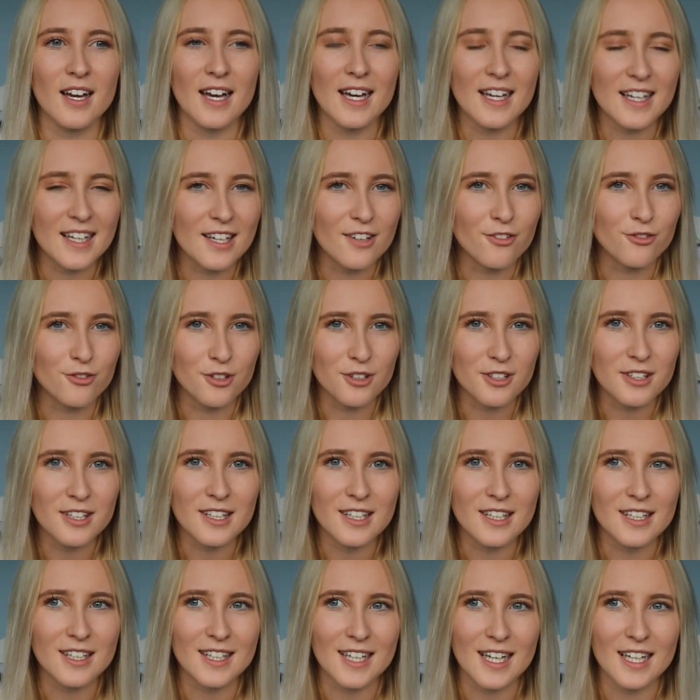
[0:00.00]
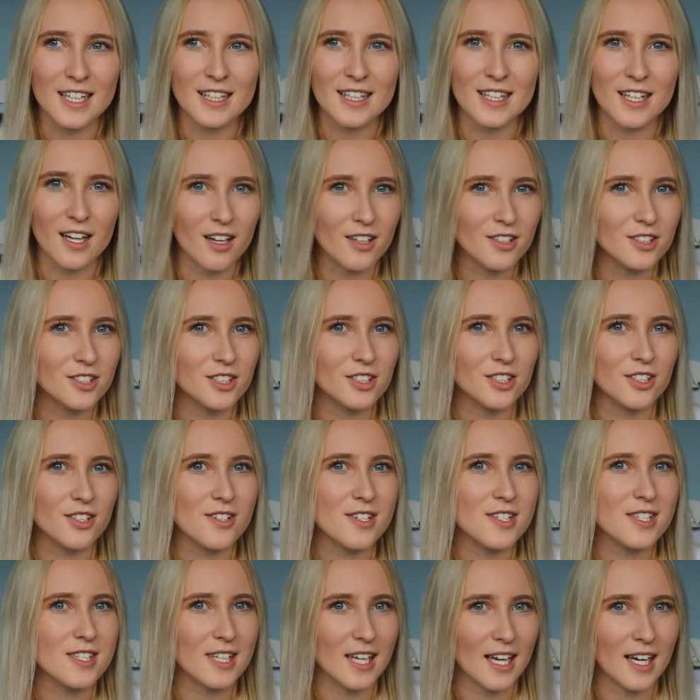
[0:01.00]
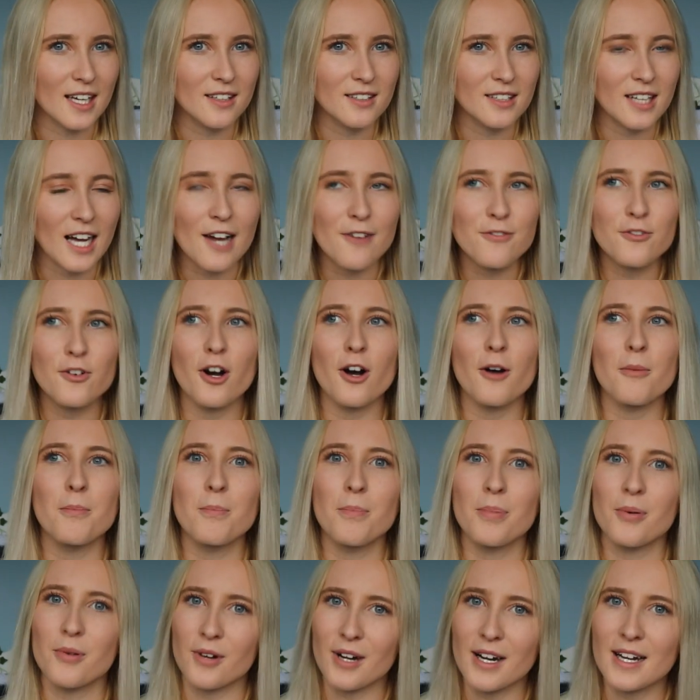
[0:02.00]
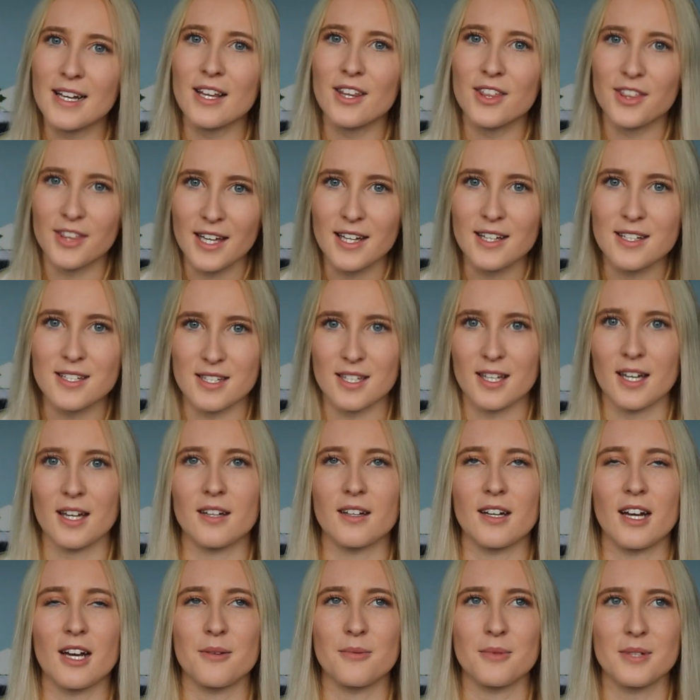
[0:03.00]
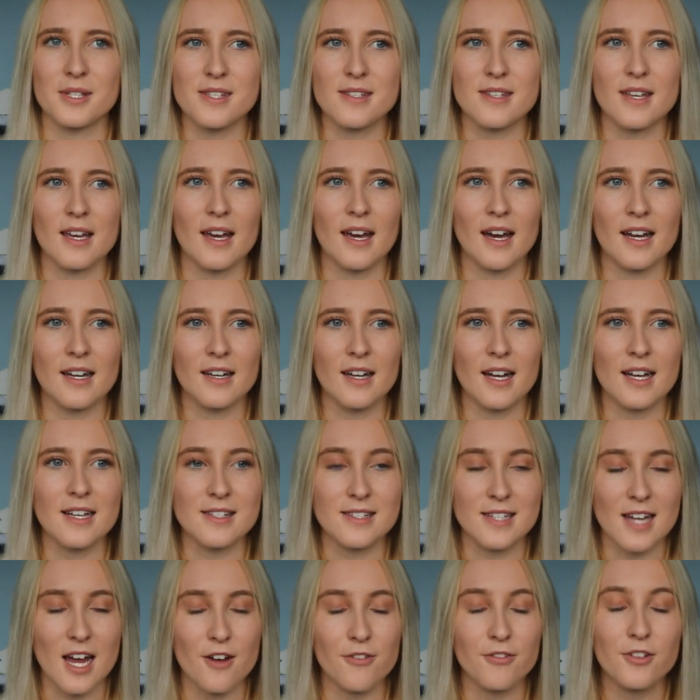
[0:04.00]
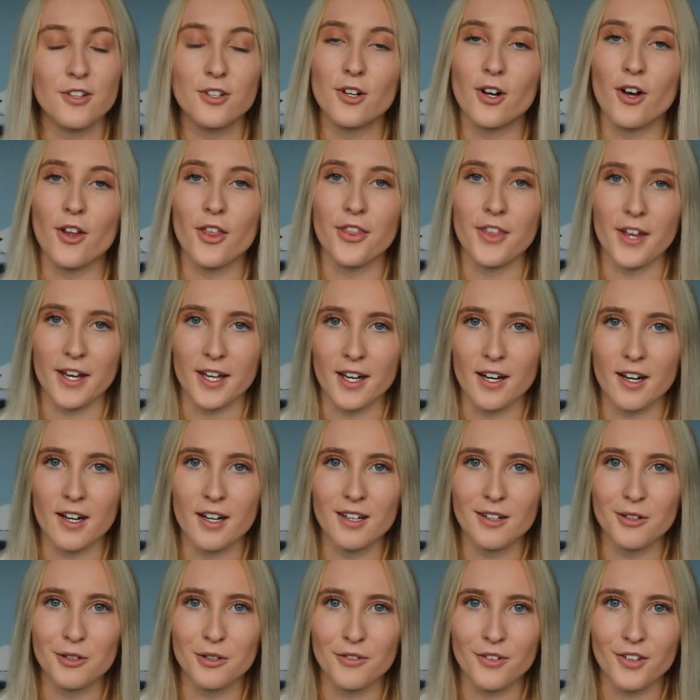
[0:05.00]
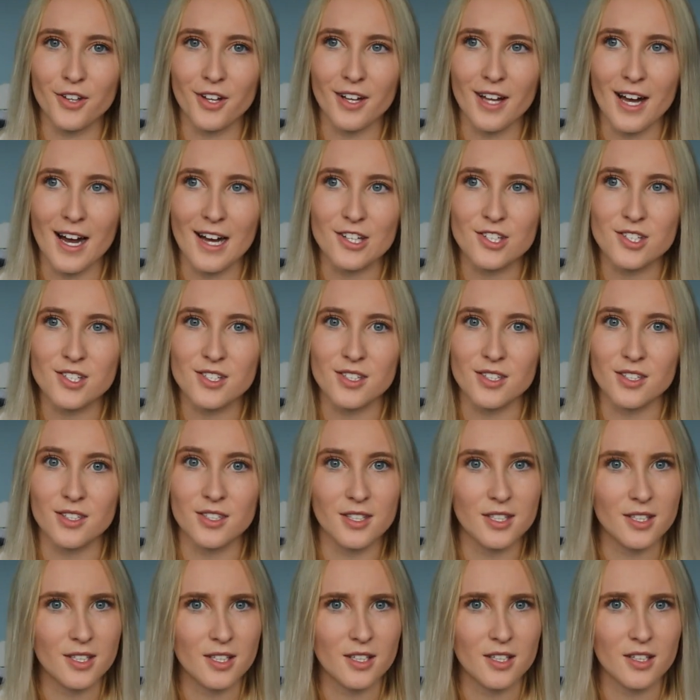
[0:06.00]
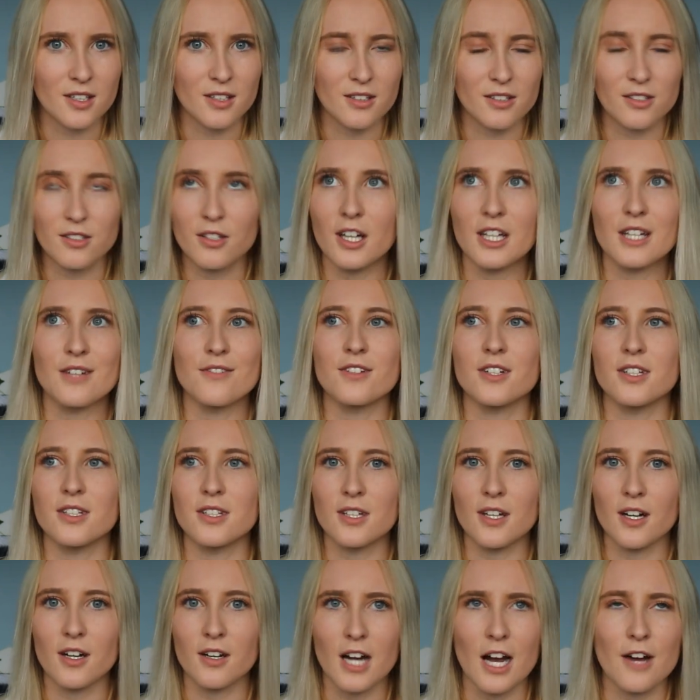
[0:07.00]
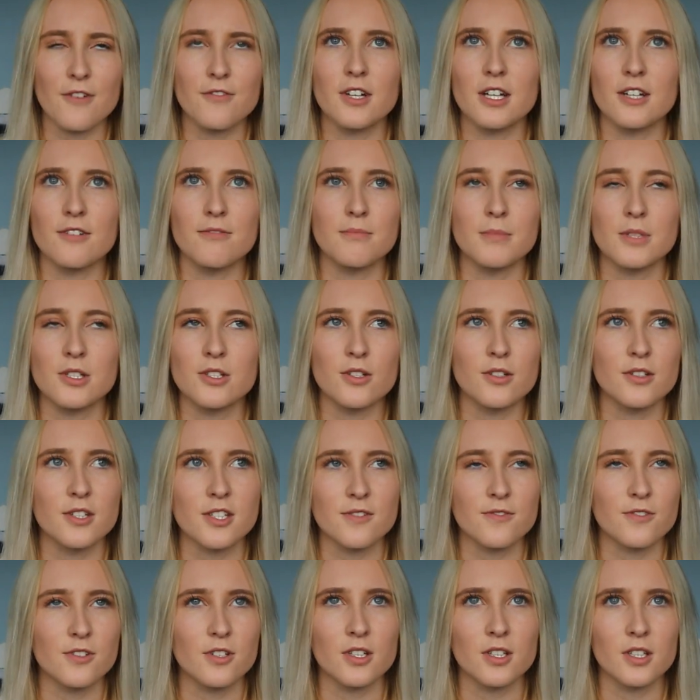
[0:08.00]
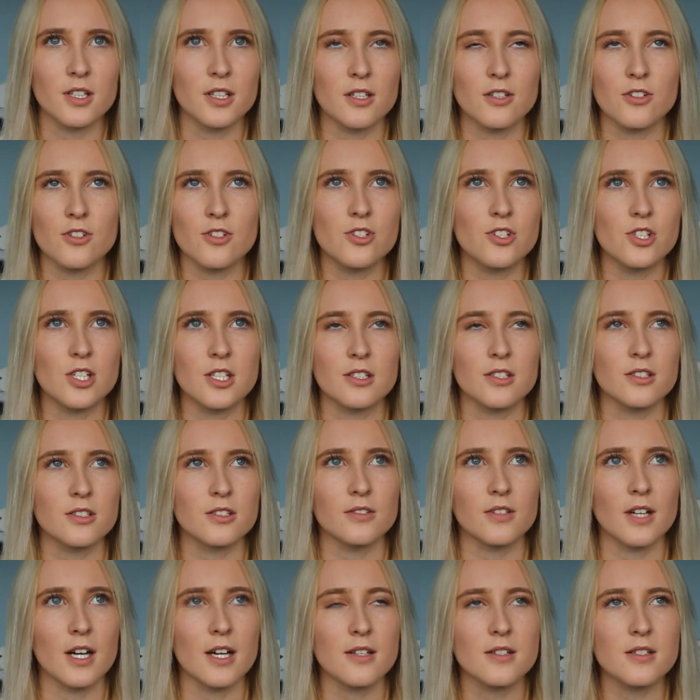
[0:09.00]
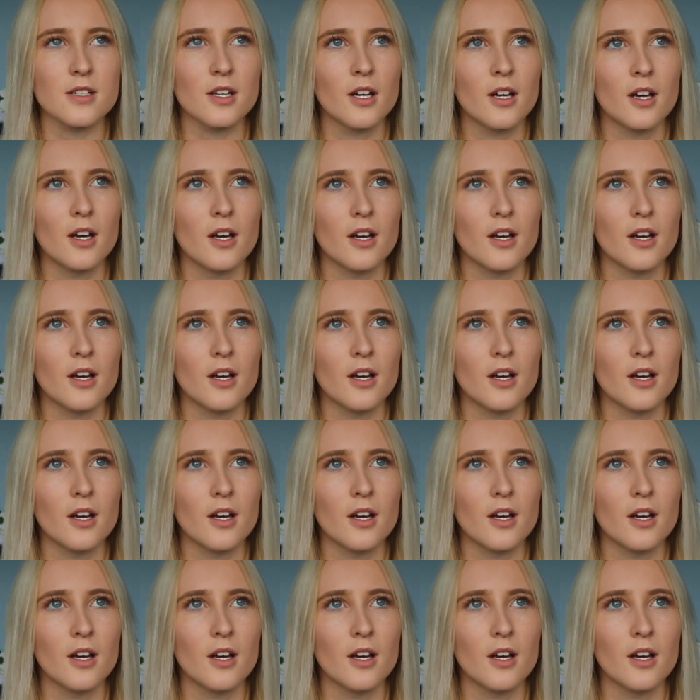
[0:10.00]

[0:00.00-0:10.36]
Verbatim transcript: it can really kind of get under your skin. I've got a pretty thick skin, I would say, and it's definitely got thicker over the last year, not even a year, I've not even been doing this for a year, Jesus Christ.